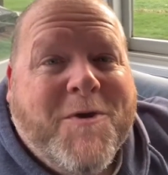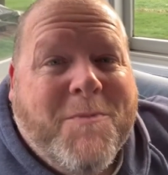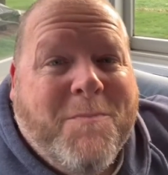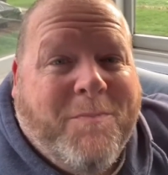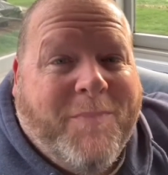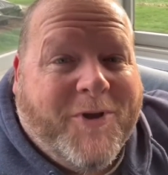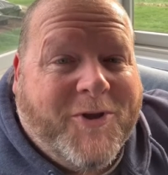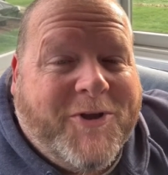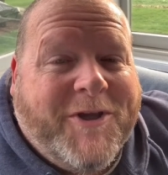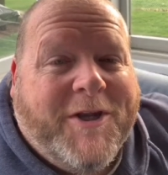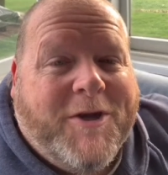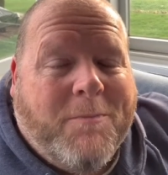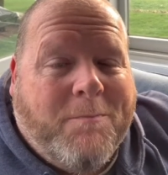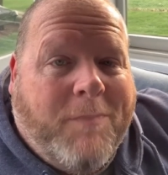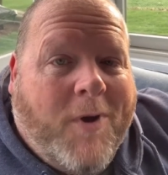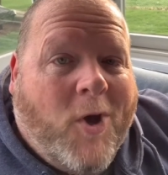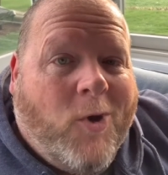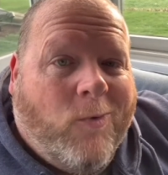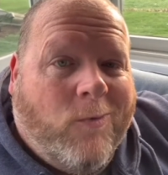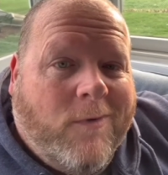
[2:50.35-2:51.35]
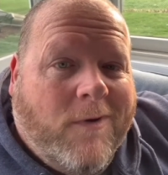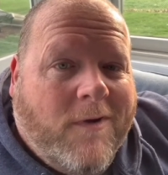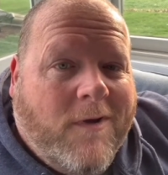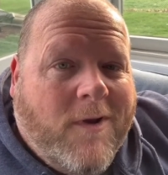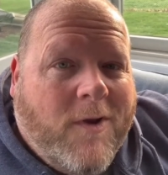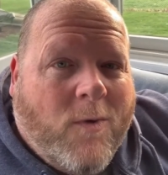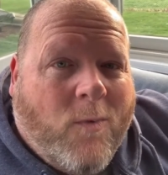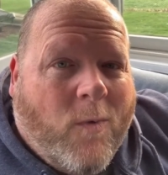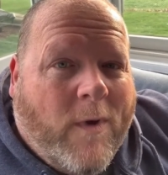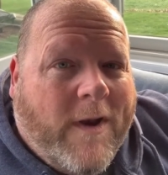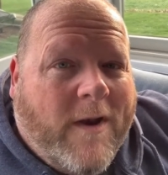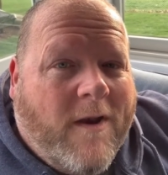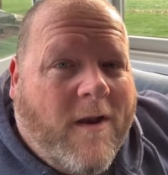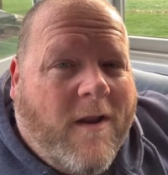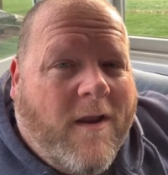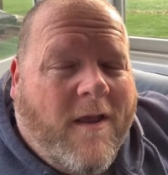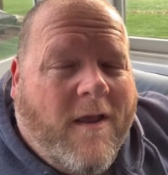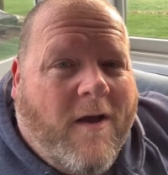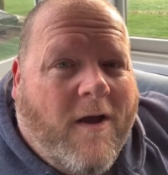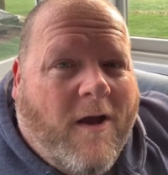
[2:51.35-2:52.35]
building a boat when
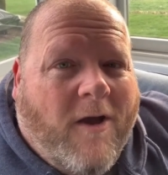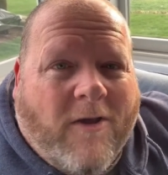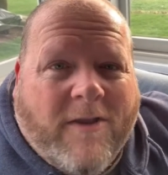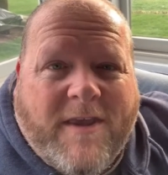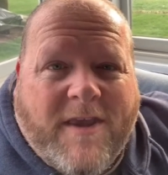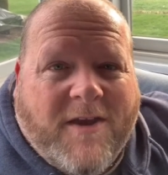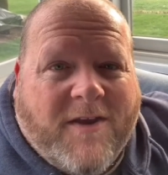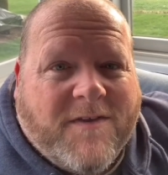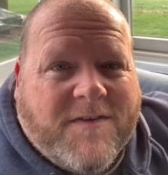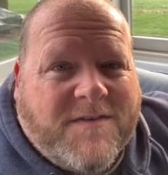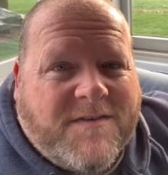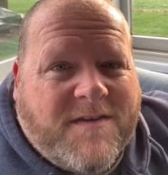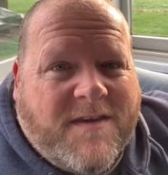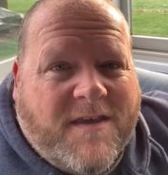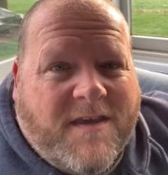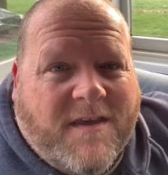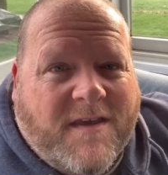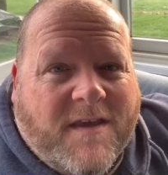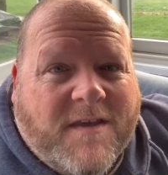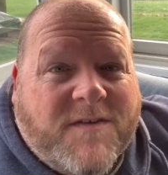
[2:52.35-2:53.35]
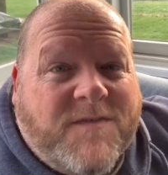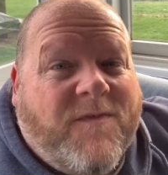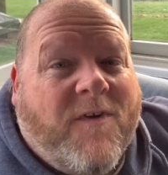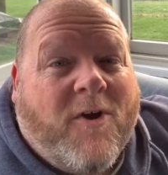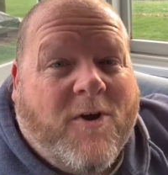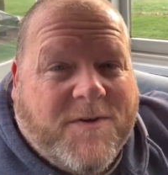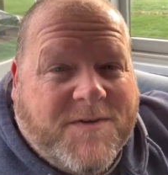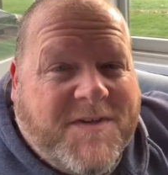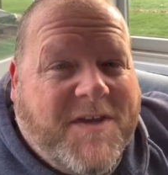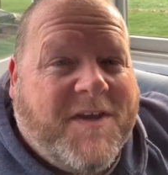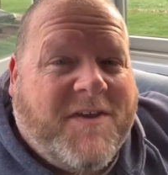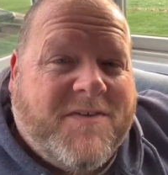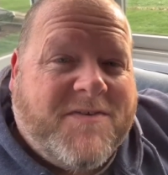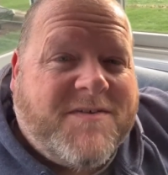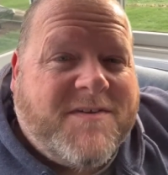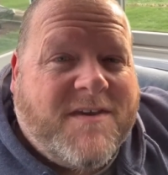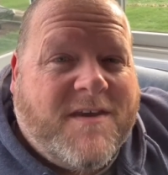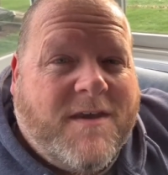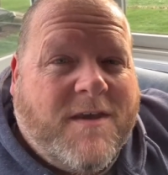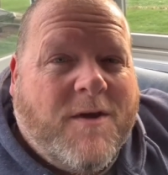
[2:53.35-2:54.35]
all he could see, as far as he could
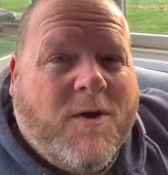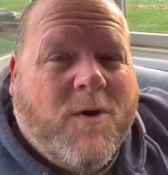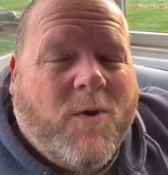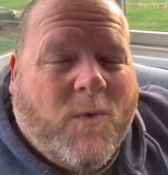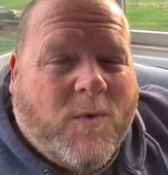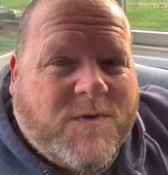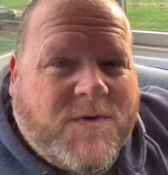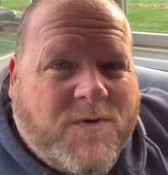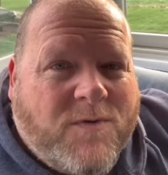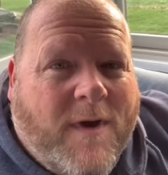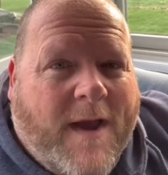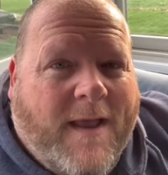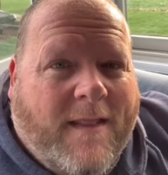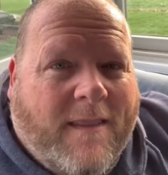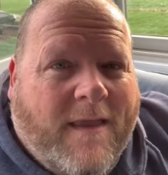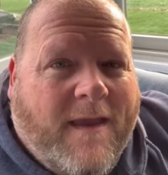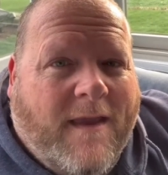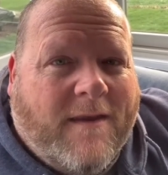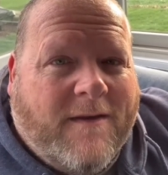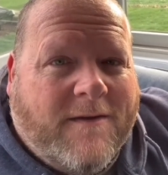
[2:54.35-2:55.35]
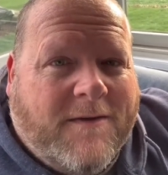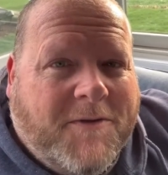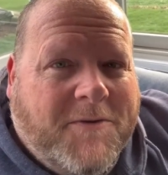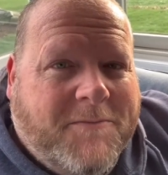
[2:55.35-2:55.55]
see, was dry land.